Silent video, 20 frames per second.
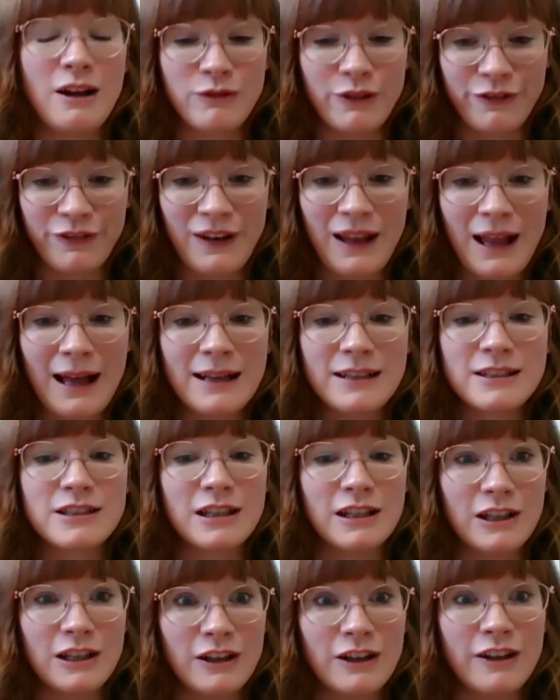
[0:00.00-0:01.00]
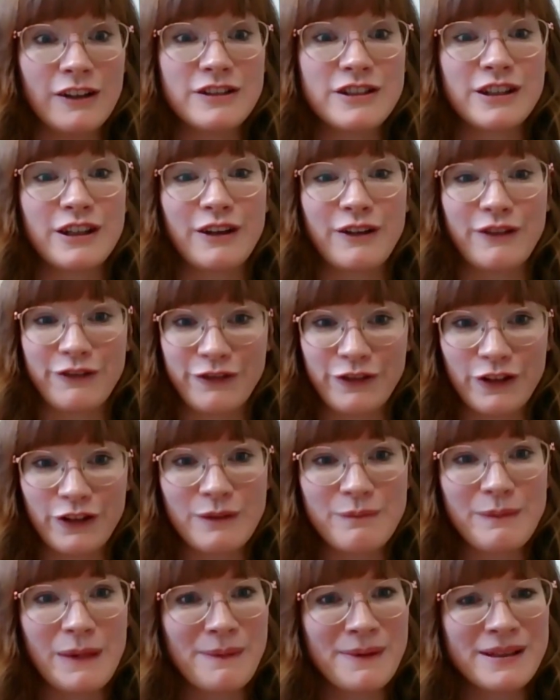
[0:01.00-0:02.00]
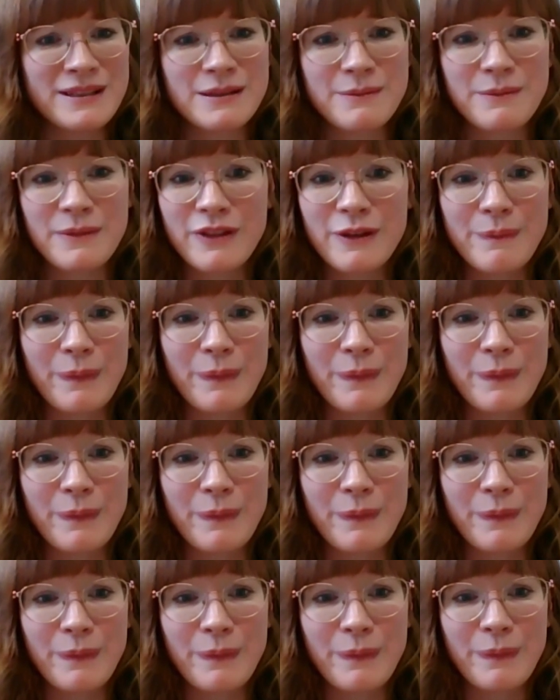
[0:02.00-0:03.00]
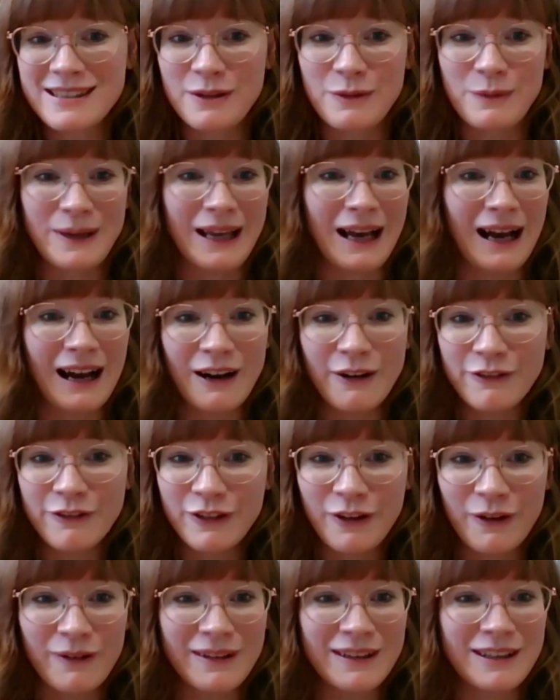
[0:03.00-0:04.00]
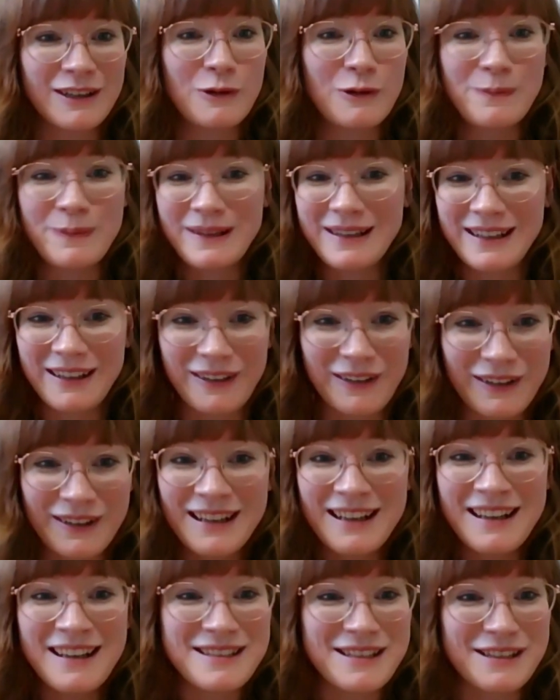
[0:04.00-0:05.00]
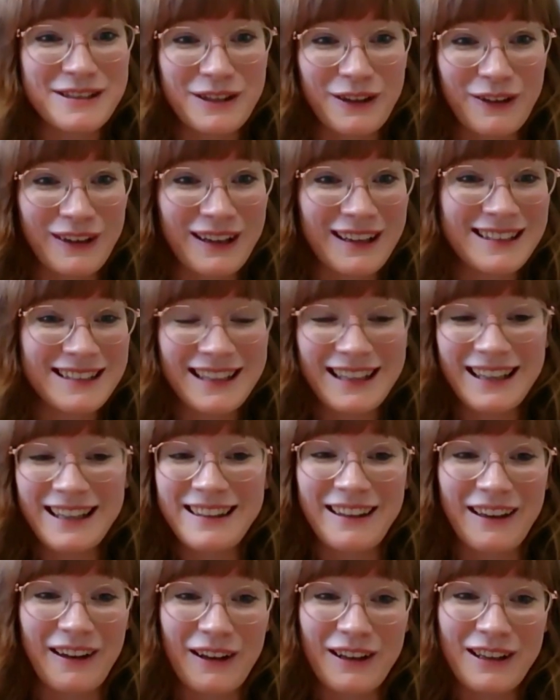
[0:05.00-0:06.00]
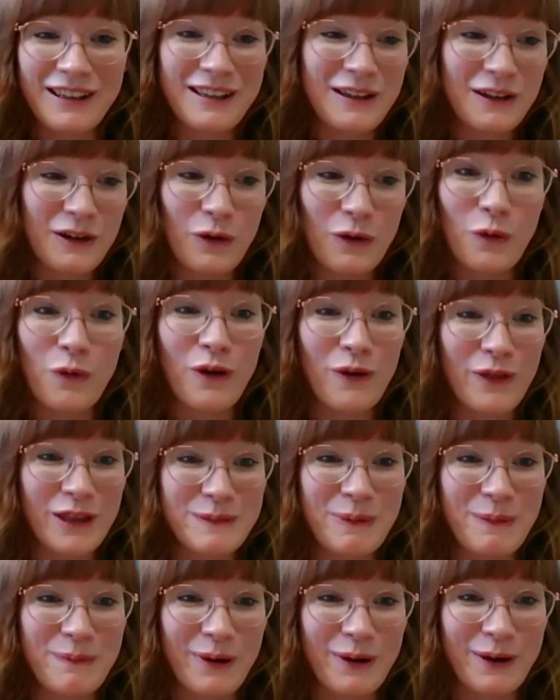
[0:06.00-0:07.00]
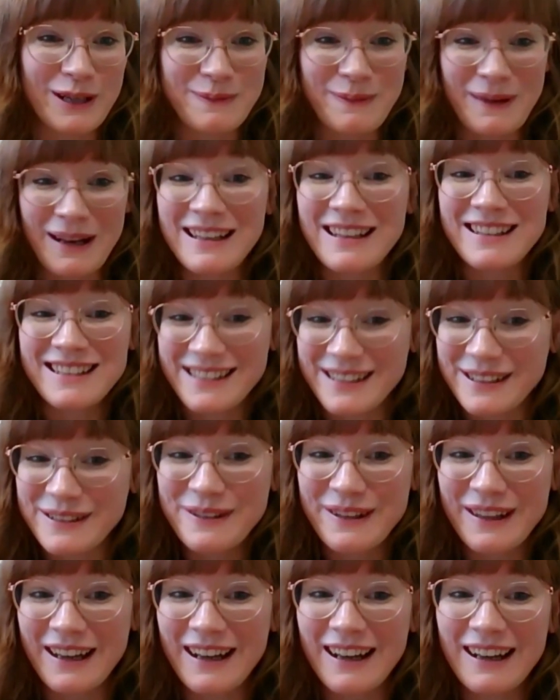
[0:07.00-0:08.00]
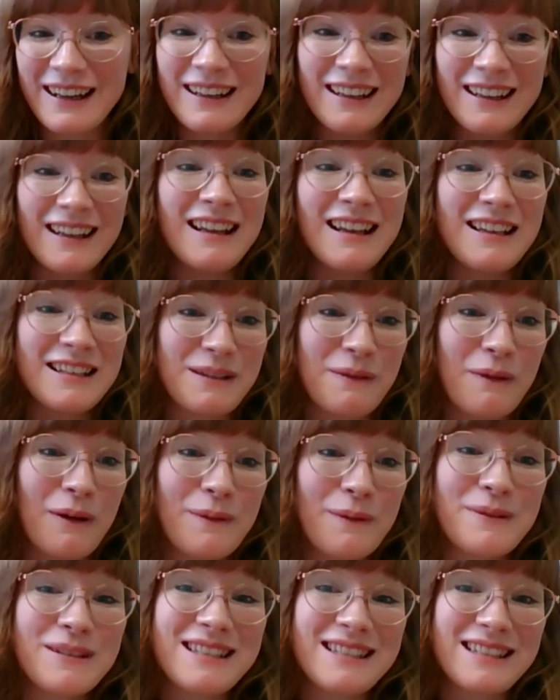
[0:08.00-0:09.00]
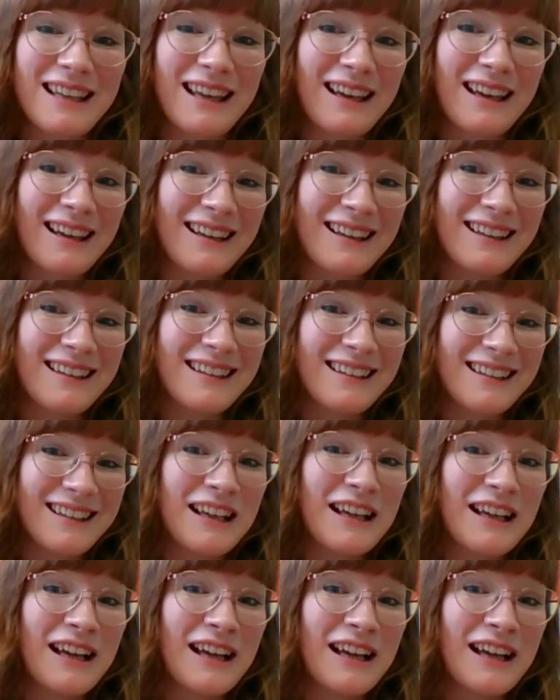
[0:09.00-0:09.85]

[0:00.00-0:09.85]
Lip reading: reflect, to learn, to confront maybe some of the biases that we have growing up in our society that, although there's been progress made, are still there. So I would say